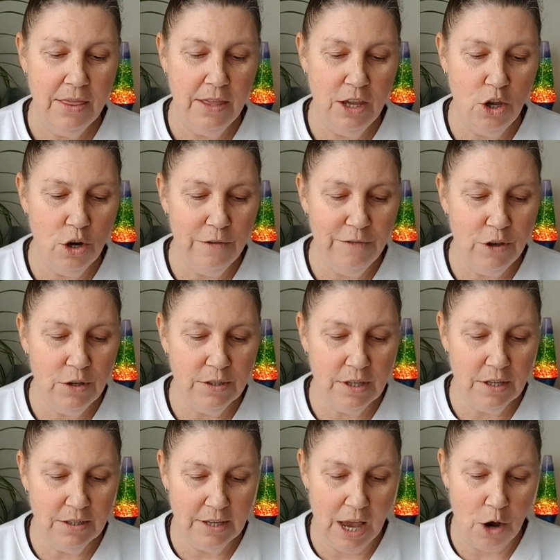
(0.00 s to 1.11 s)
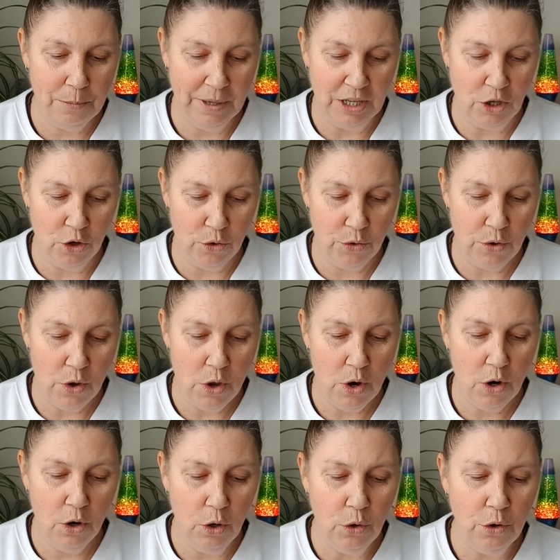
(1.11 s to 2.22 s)
The universe is helping you.
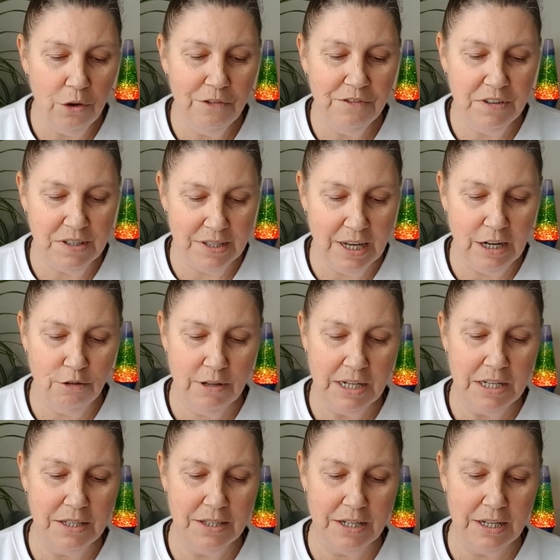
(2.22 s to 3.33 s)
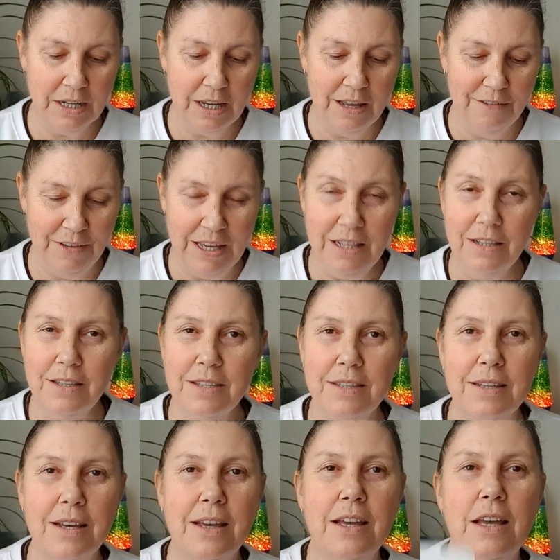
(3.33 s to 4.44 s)
Look for synchronistic events
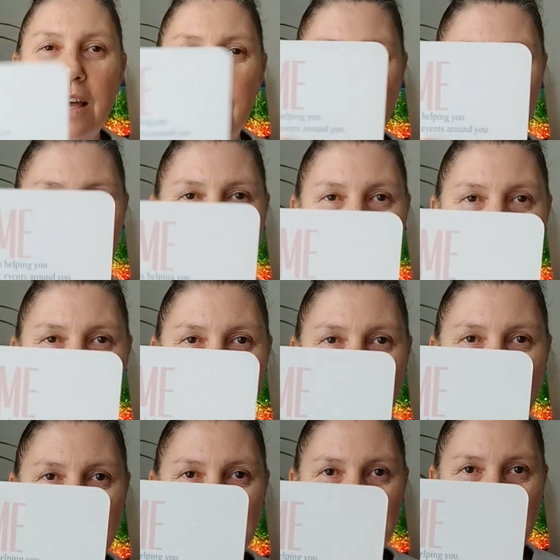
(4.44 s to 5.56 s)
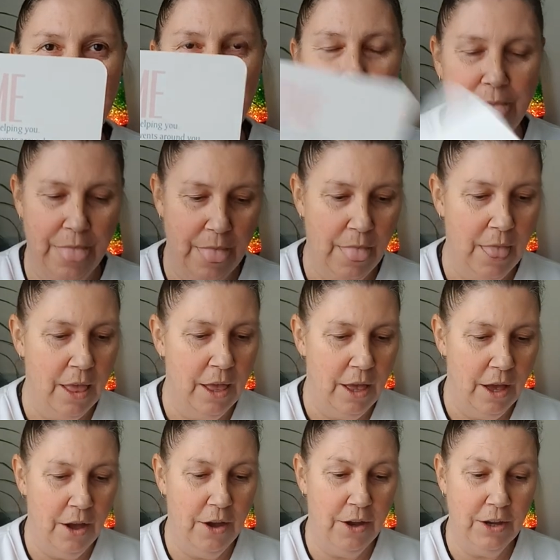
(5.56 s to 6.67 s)
around you.
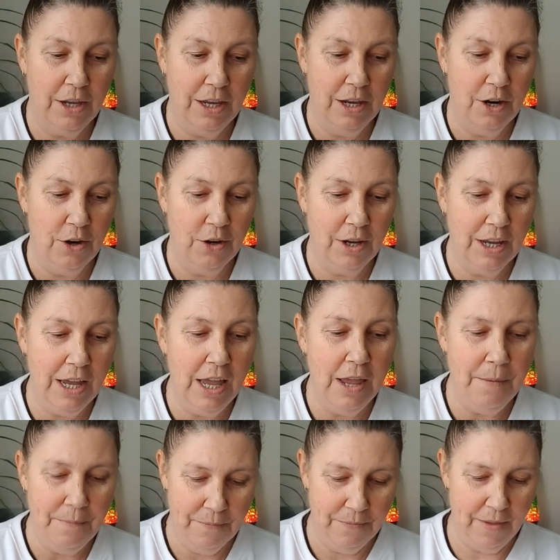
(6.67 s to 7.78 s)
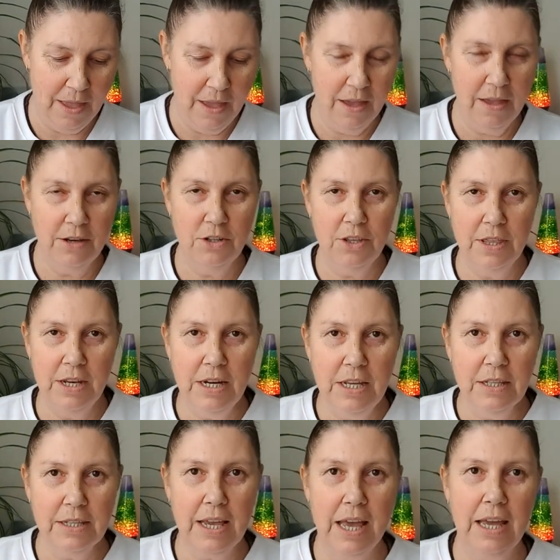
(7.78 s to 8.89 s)
Okie dokie. And the
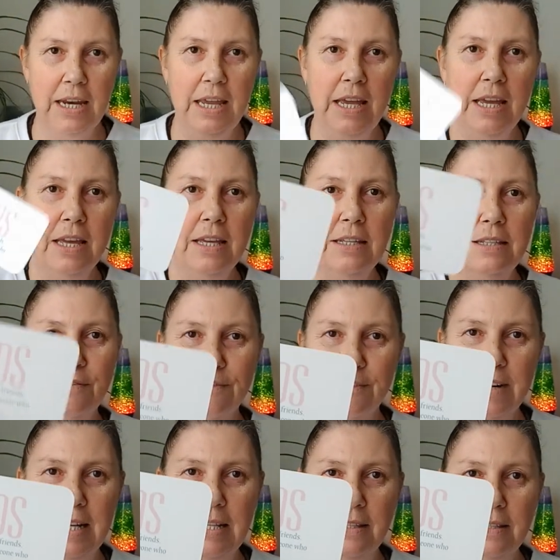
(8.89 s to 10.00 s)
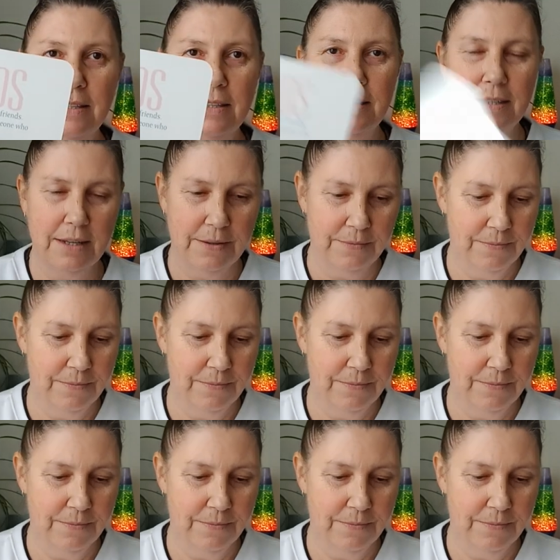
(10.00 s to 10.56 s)
next card here is friends.